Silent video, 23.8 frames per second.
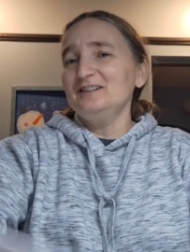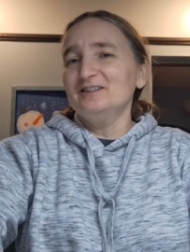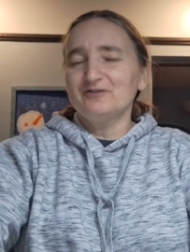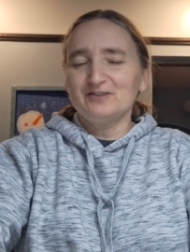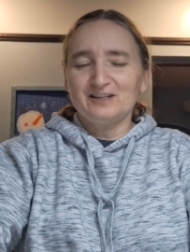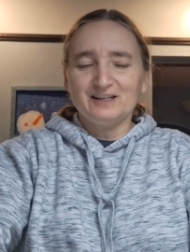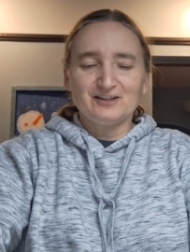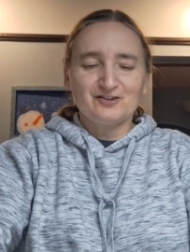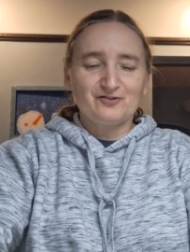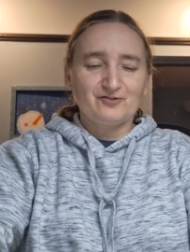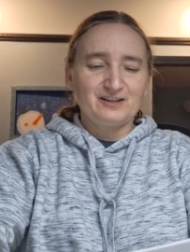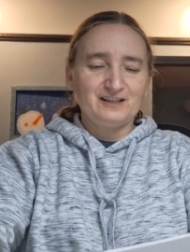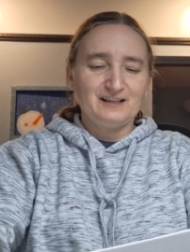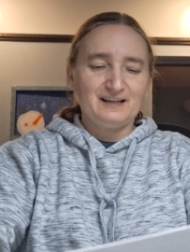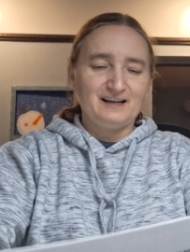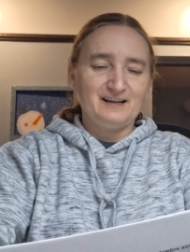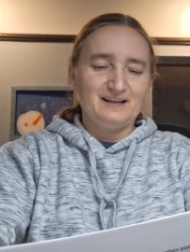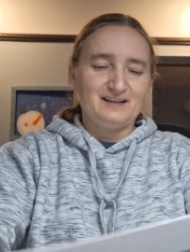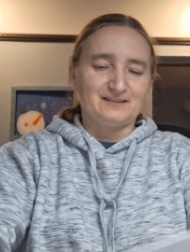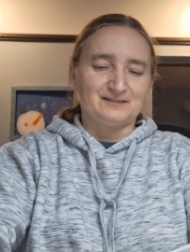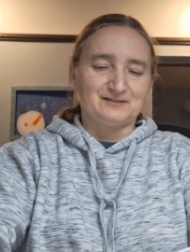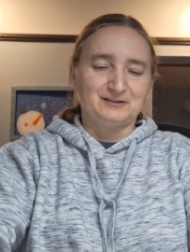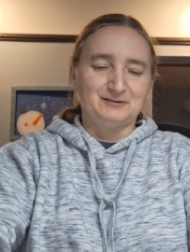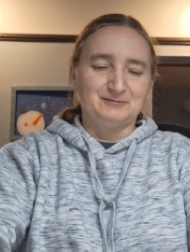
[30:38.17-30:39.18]
you know get
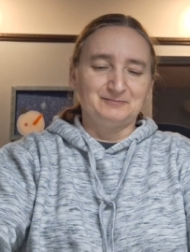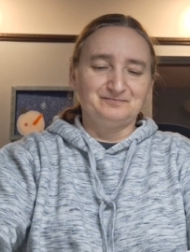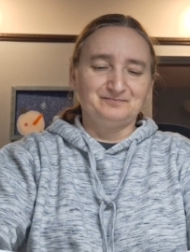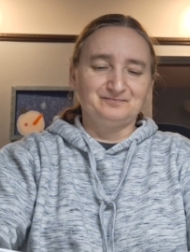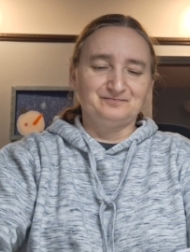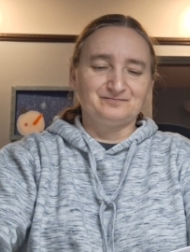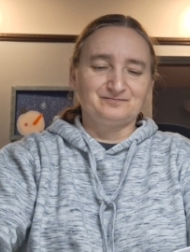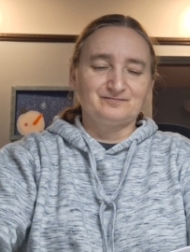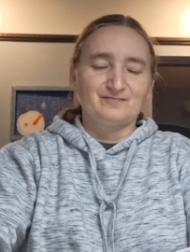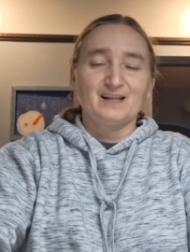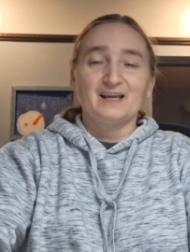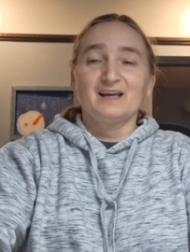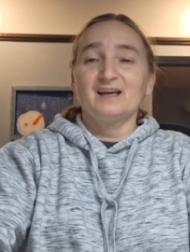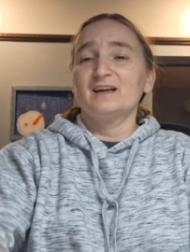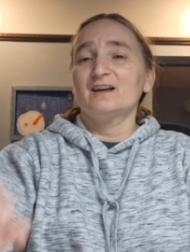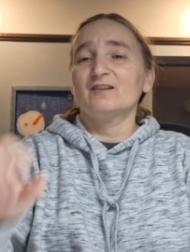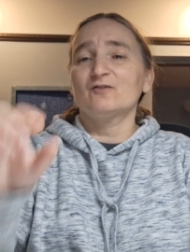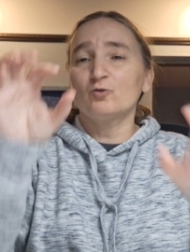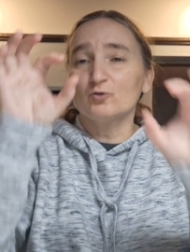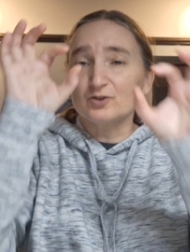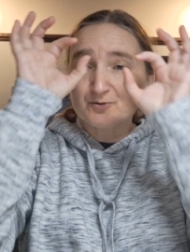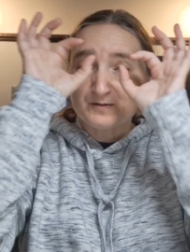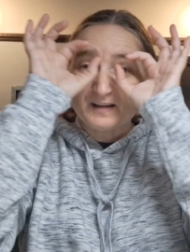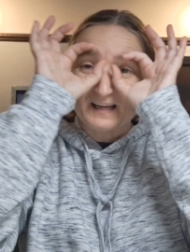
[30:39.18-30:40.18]
creative
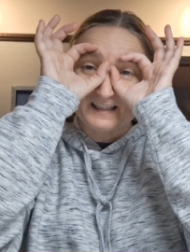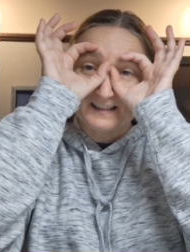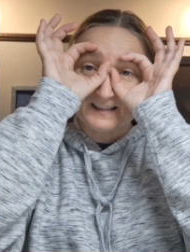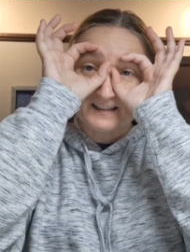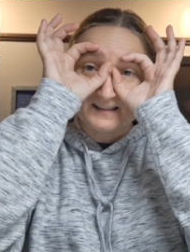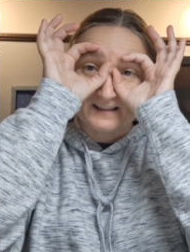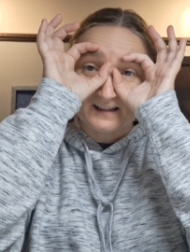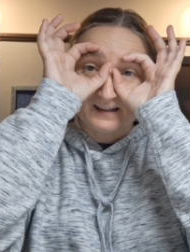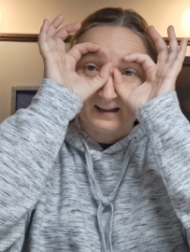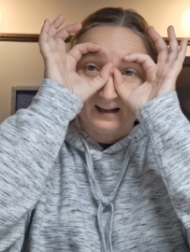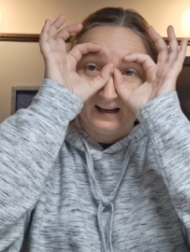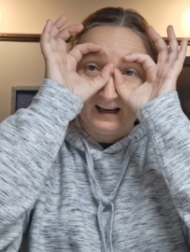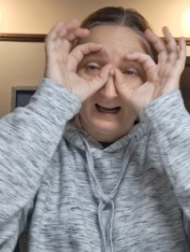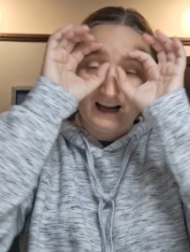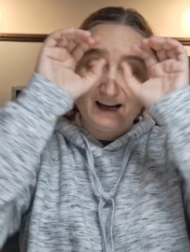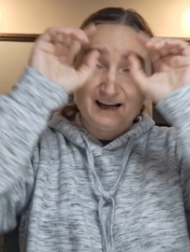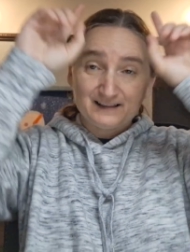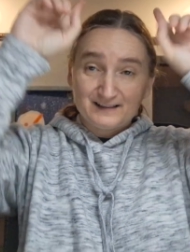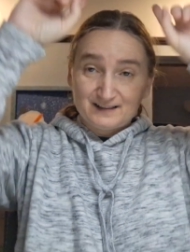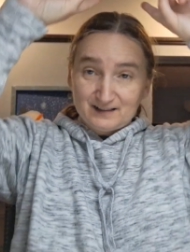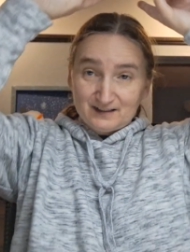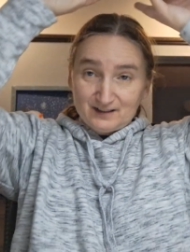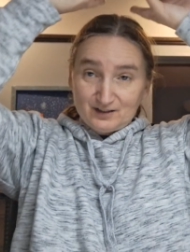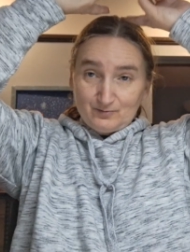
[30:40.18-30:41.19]
of course, we had
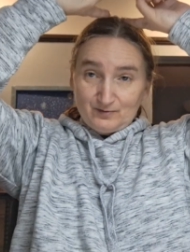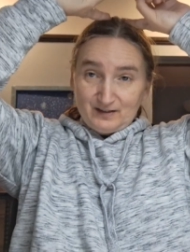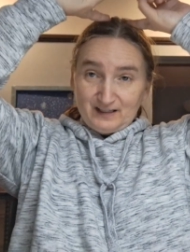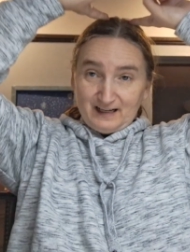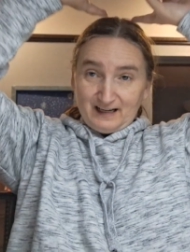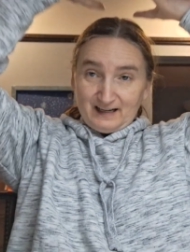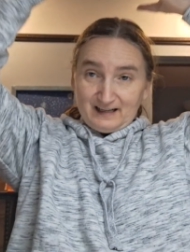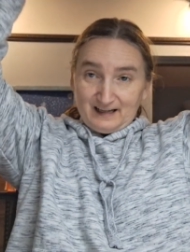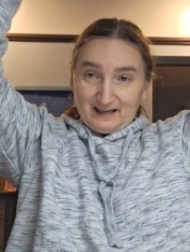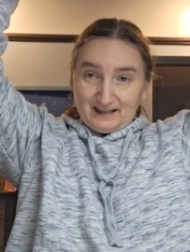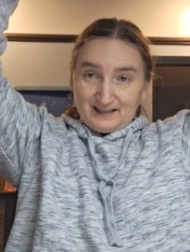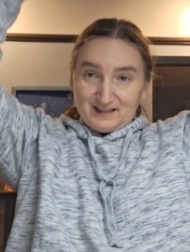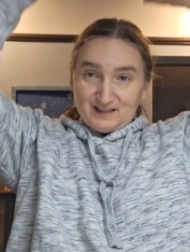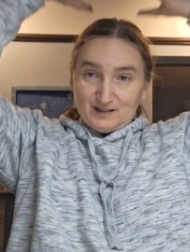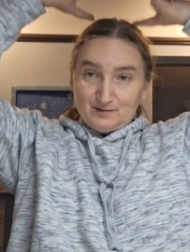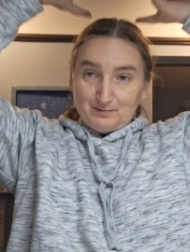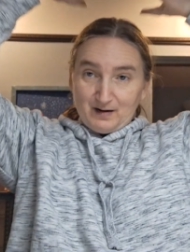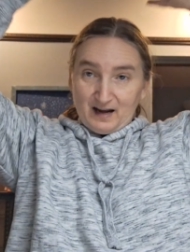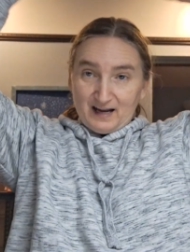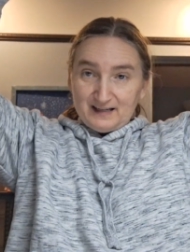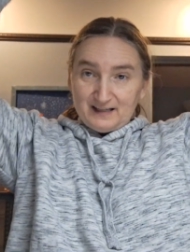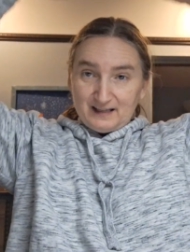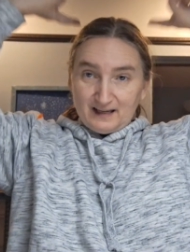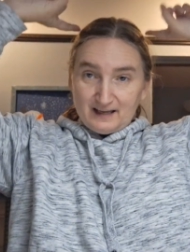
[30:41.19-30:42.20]
sunglasses. We had like
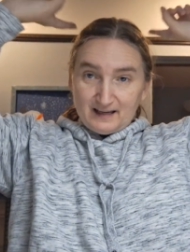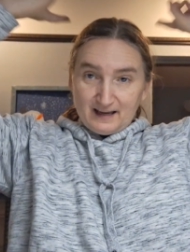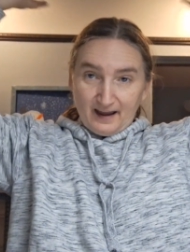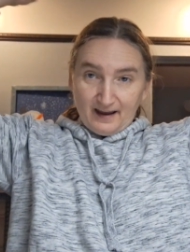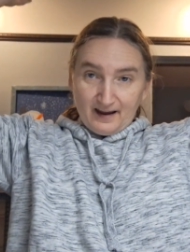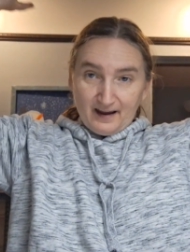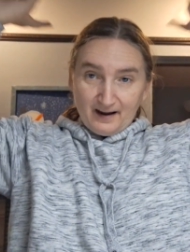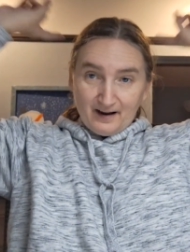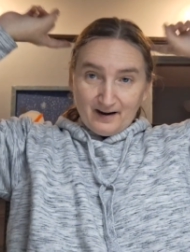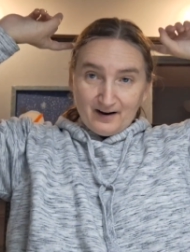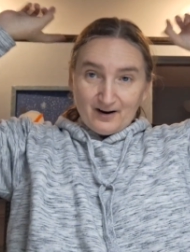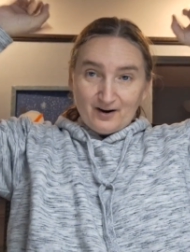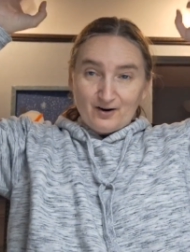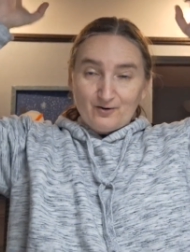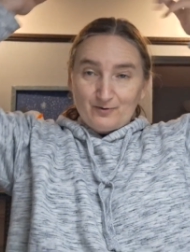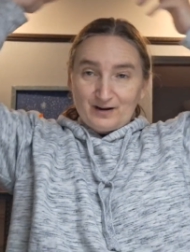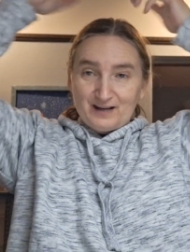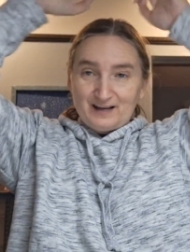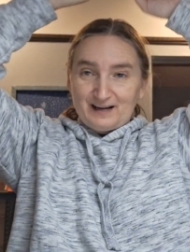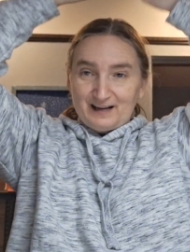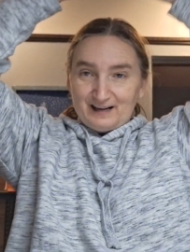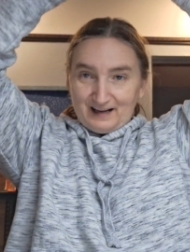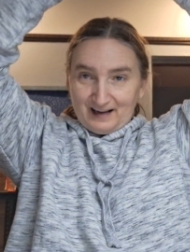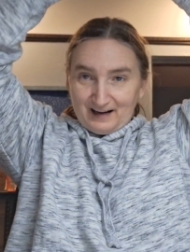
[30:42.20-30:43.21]
spiky hair.
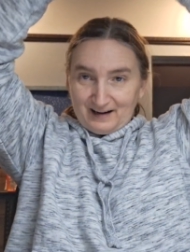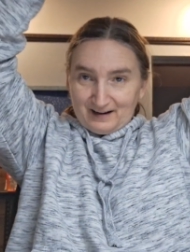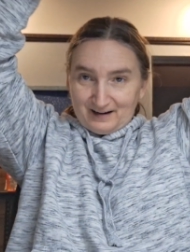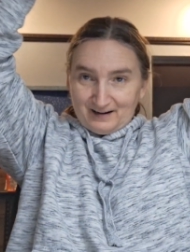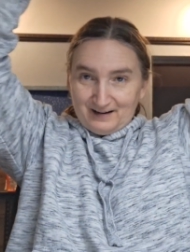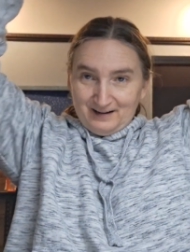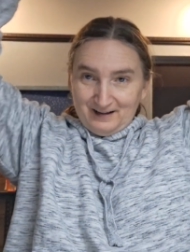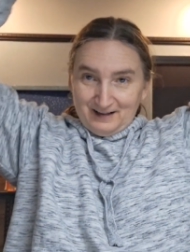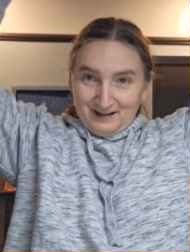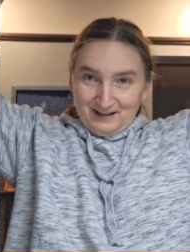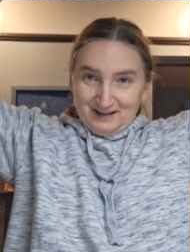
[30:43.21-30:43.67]
We had like a